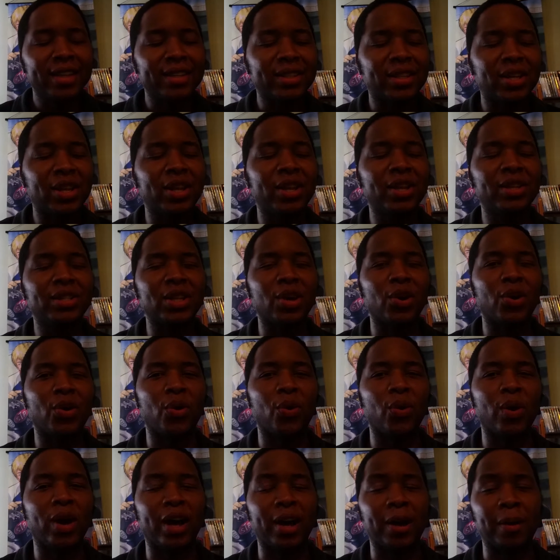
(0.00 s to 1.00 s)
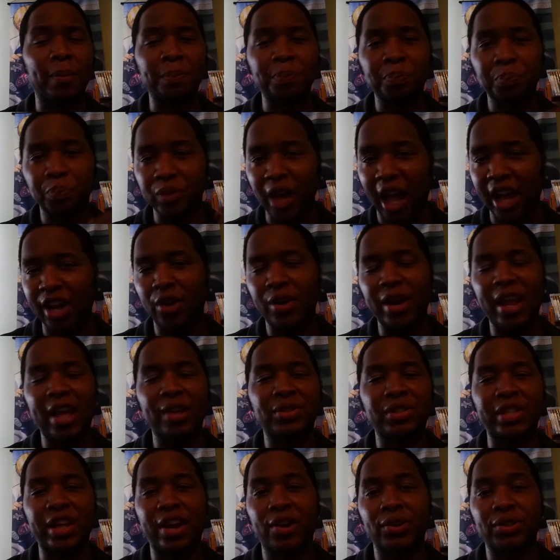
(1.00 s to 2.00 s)
So I go
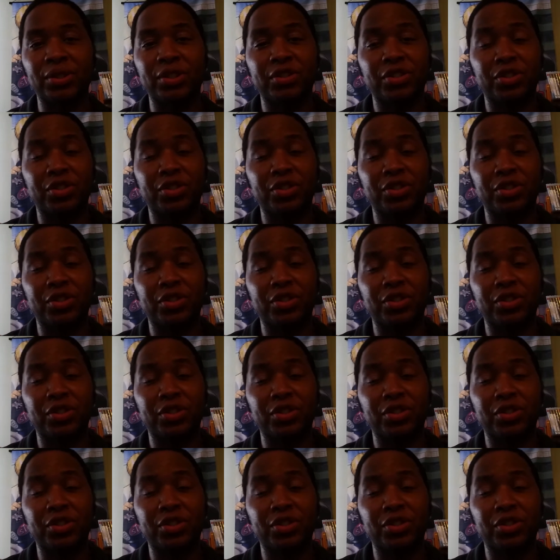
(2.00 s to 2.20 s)
downstairs,